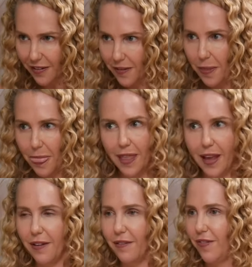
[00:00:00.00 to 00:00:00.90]
Yep
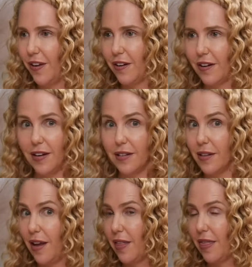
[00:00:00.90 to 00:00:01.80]
and fear is
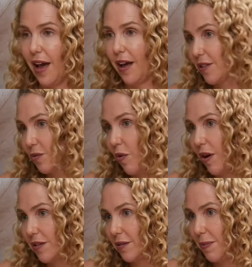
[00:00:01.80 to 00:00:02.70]
like that's
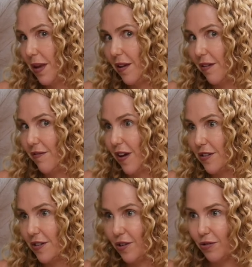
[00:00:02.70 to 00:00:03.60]
what's being fed
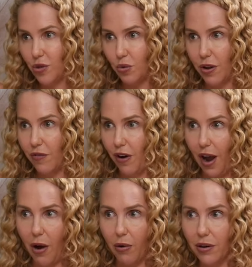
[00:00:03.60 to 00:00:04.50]
to you 24
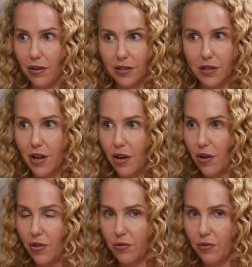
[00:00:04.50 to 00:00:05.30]
hours mm-hmm.